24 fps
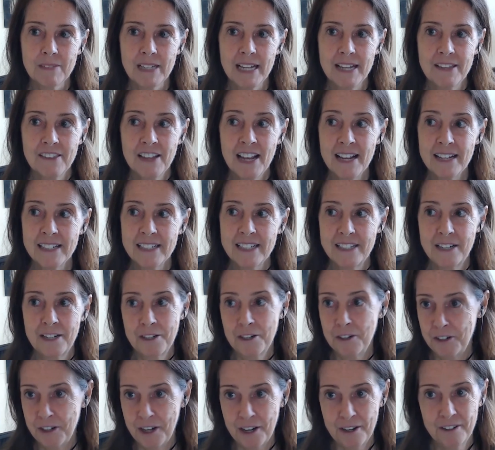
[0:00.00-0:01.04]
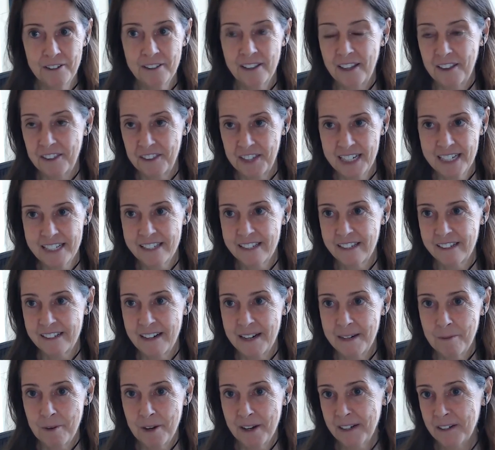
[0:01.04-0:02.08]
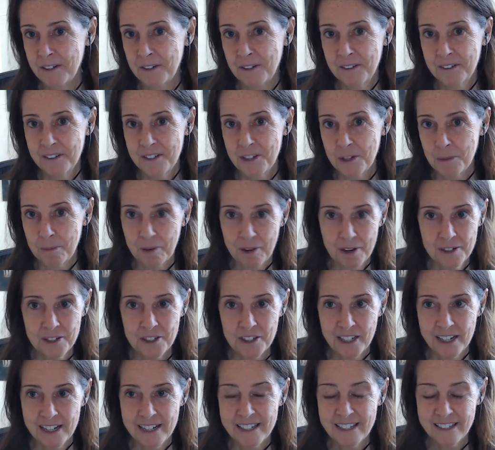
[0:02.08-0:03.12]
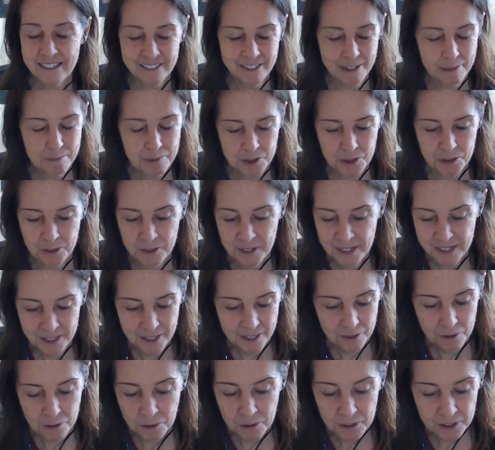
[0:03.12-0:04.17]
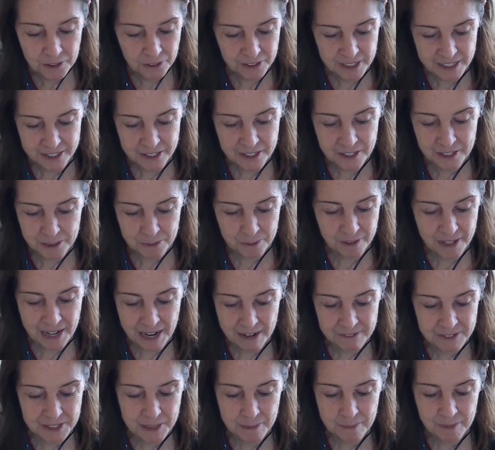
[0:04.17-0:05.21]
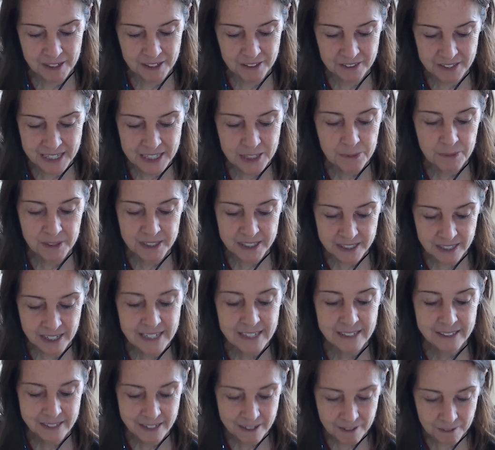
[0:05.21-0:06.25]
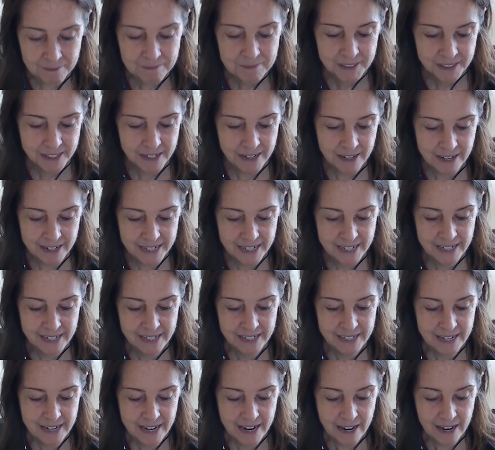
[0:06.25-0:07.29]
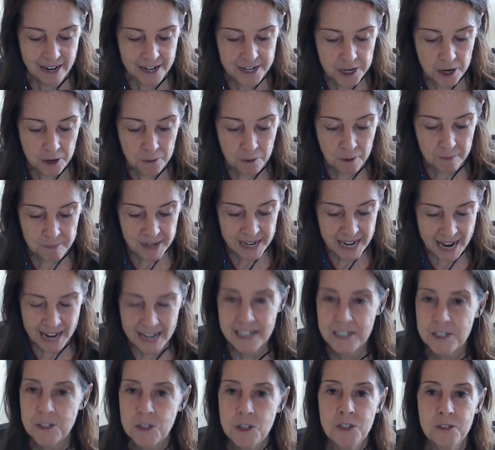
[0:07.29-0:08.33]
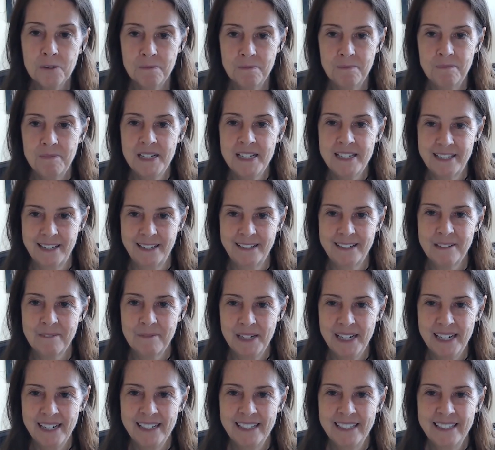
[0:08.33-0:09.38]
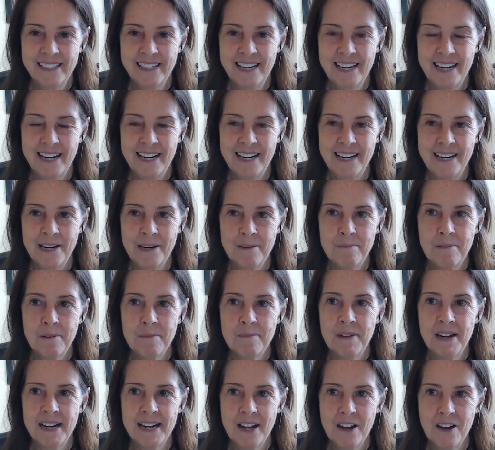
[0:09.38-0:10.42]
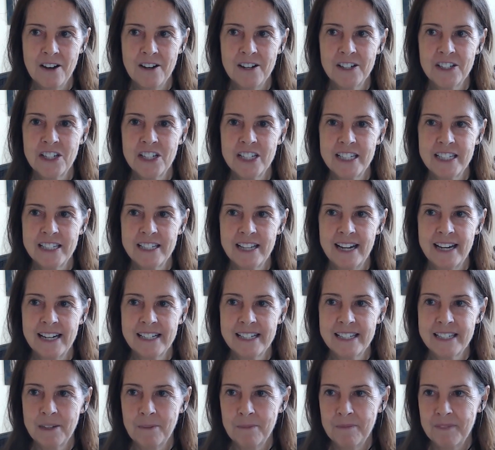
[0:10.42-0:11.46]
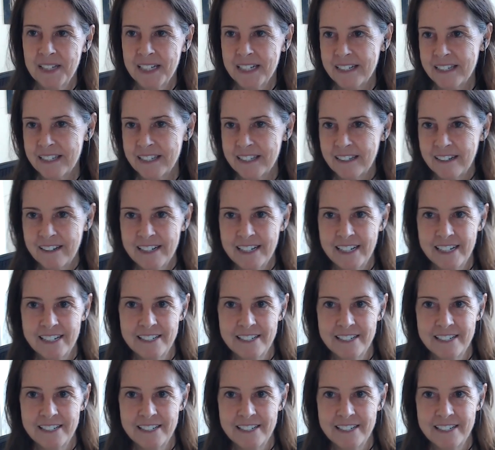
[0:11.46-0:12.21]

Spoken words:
that, you know, are things that I work on to process. And I'm sure all your listeners will have similar things, but it's like, yeah, I know what my head should be telling me, but my heart is saying something slightly